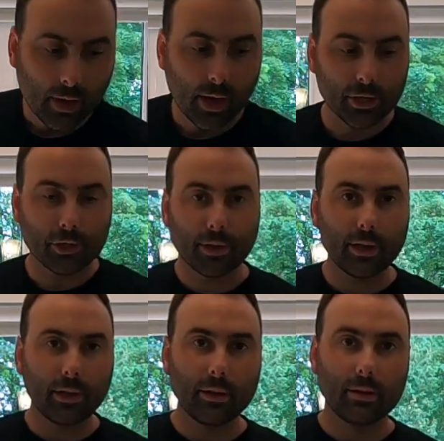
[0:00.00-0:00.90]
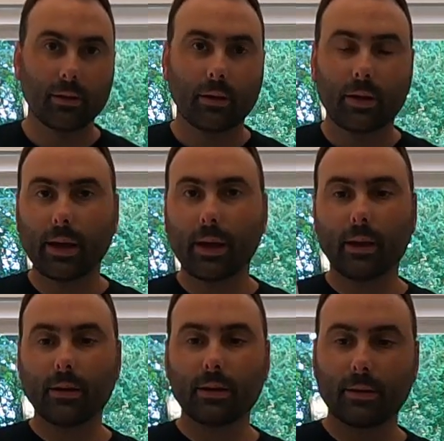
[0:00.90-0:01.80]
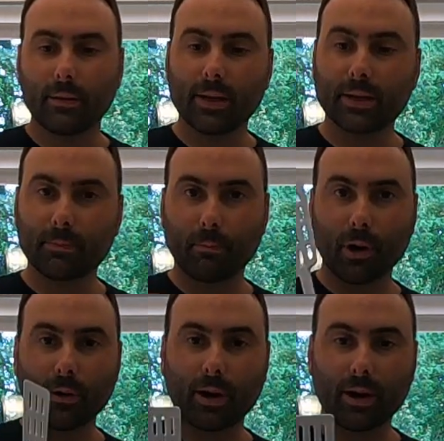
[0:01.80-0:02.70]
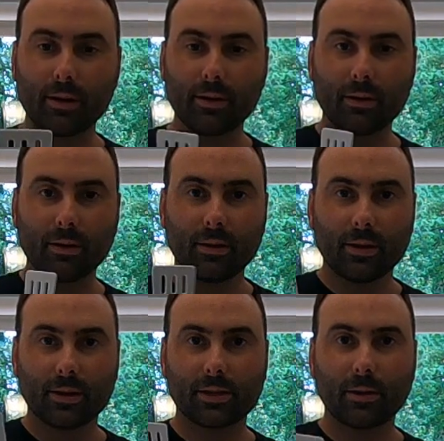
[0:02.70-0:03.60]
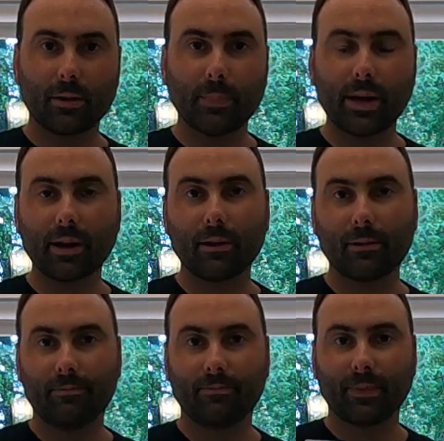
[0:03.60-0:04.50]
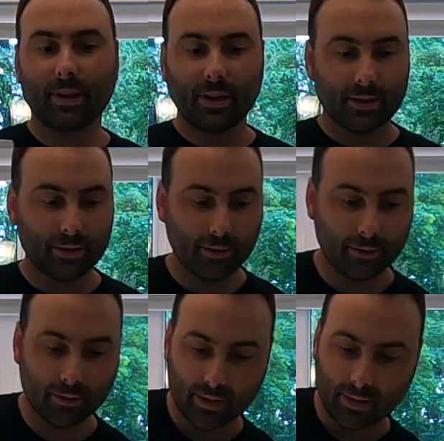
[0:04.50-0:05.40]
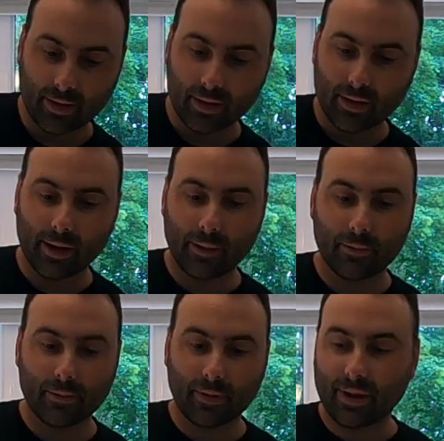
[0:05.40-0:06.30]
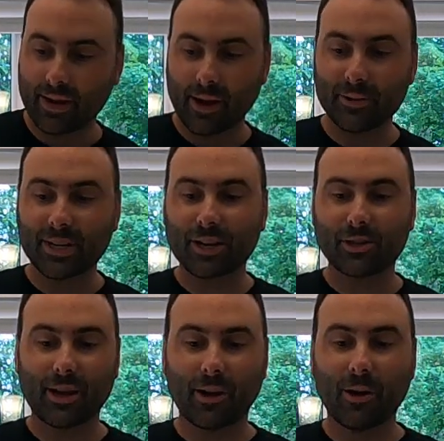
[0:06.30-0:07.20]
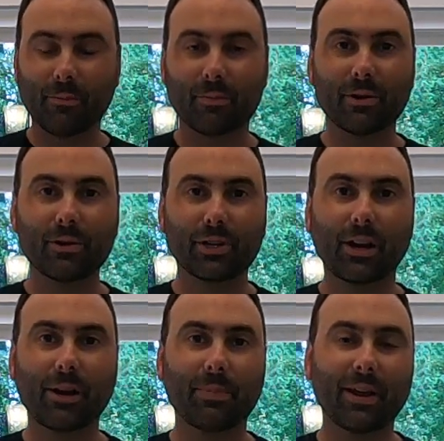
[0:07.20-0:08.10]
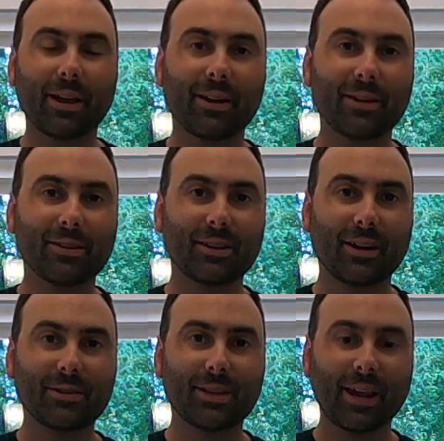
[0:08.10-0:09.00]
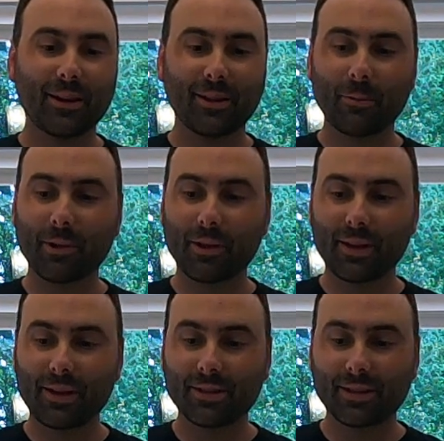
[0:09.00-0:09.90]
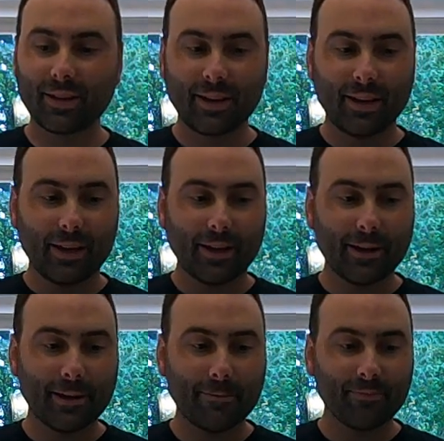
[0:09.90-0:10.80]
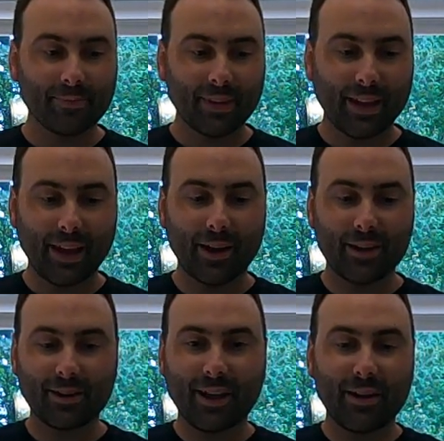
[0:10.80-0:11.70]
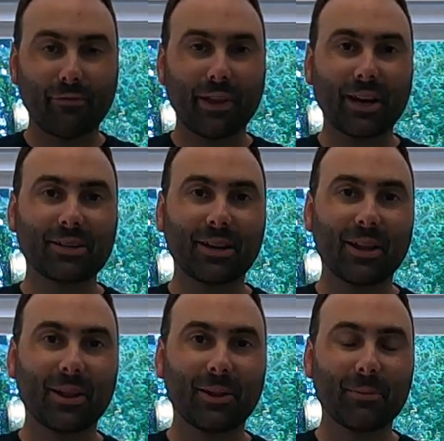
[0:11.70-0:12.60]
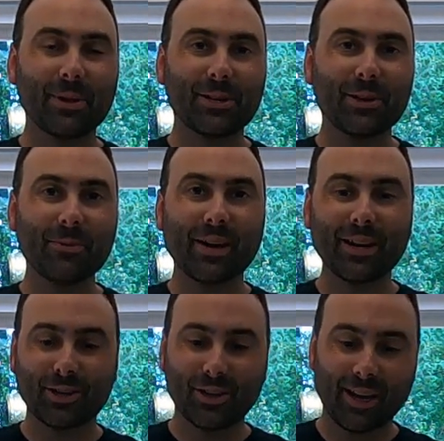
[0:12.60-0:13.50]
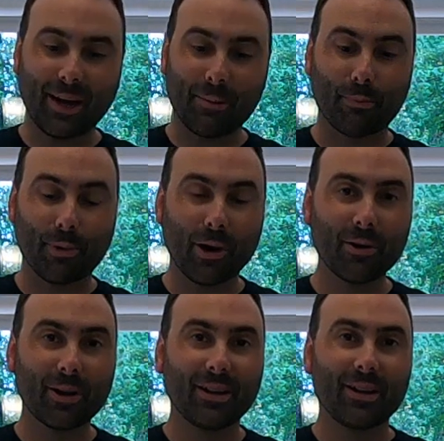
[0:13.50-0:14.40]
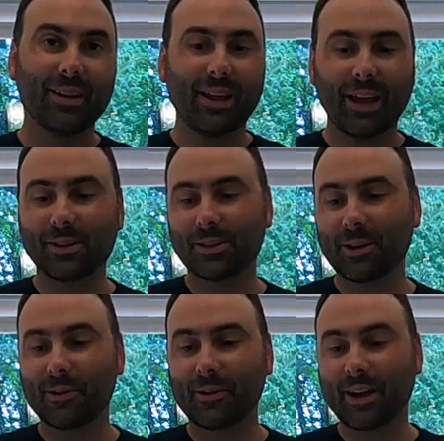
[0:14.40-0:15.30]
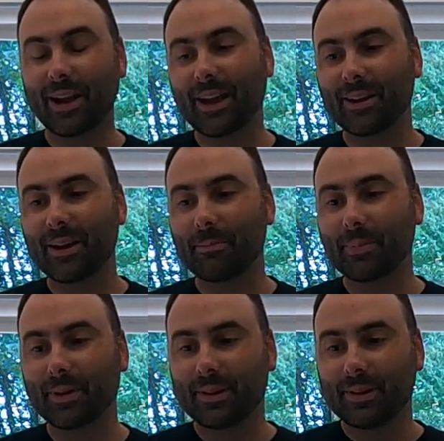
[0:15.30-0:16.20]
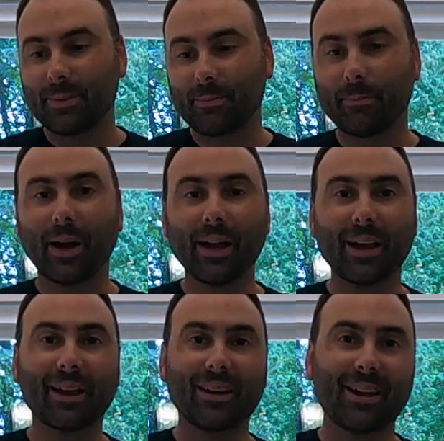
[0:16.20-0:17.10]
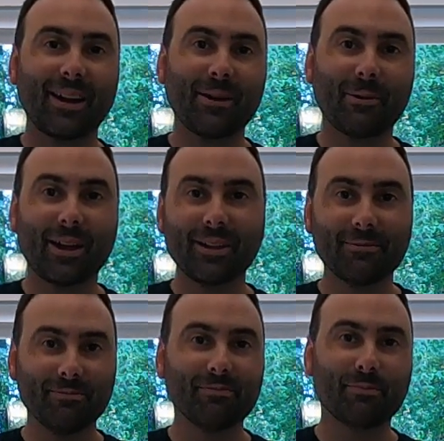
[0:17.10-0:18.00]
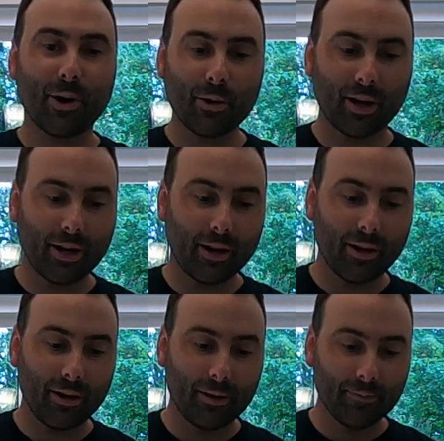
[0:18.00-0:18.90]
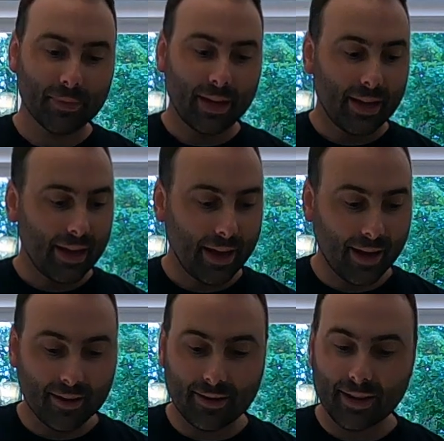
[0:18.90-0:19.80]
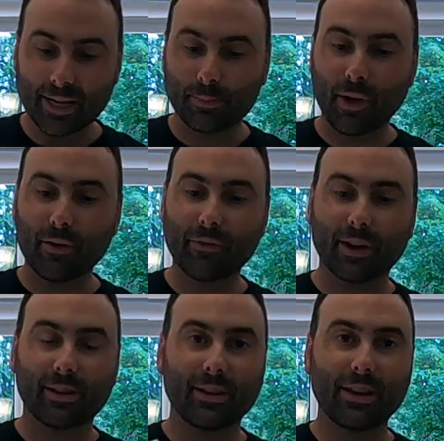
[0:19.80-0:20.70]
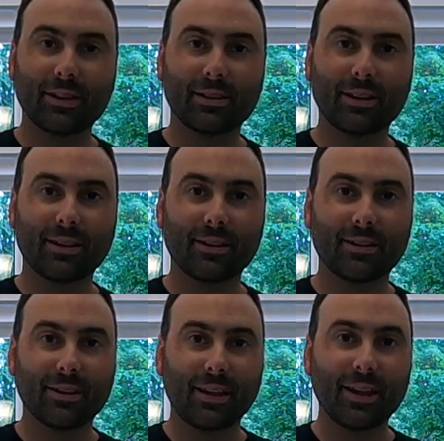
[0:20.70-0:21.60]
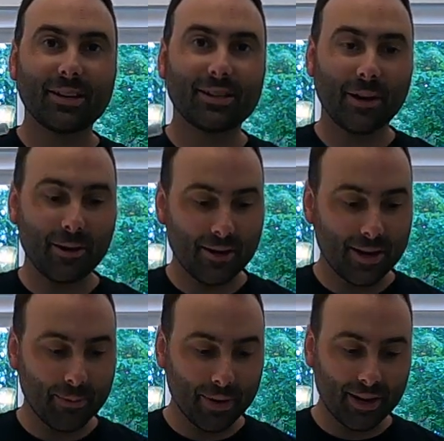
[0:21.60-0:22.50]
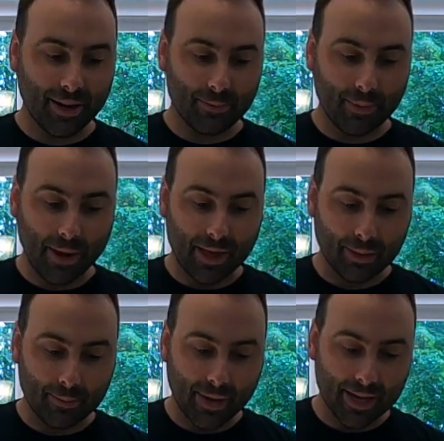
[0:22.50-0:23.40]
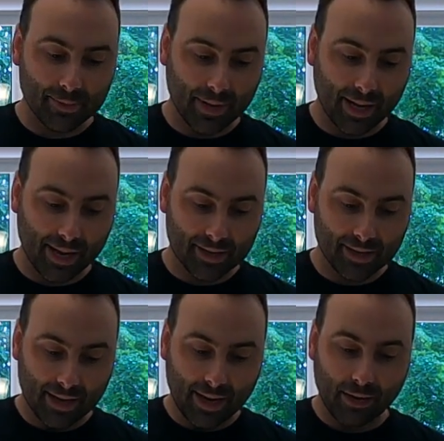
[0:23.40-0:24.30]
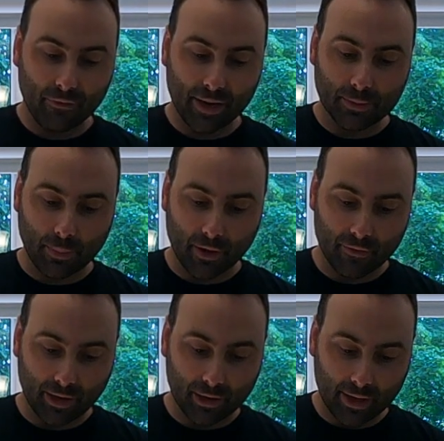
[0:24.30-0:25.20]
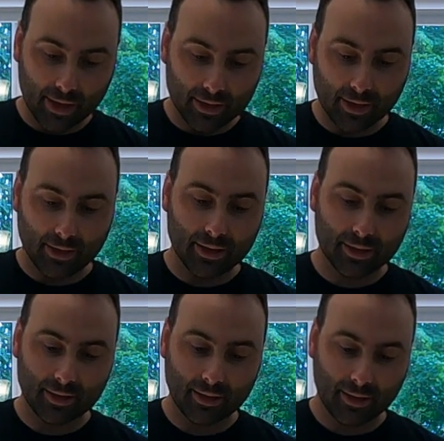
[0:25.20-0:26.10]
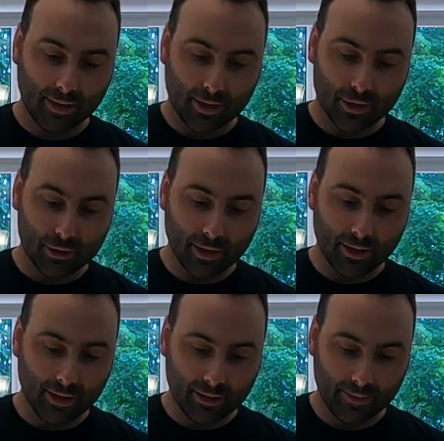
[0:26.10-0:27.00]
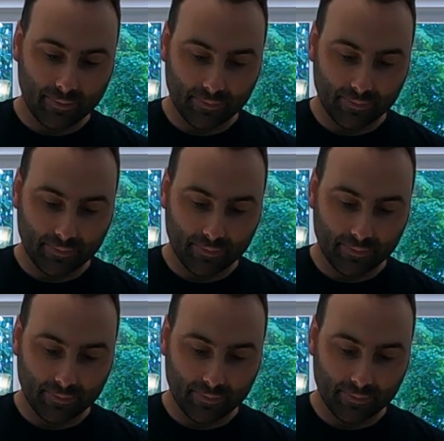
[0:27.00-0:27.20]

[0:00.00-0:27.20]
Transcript: a drill and this broken stir paddle. So I was actually at a home brew shop, and I was handling one of these, and I flexed it a little bit too much, and broke. And so I ended up buying it anyway, broken and all, and it's perfect. It's serendipity at the best, because it fits perfectly into this drill,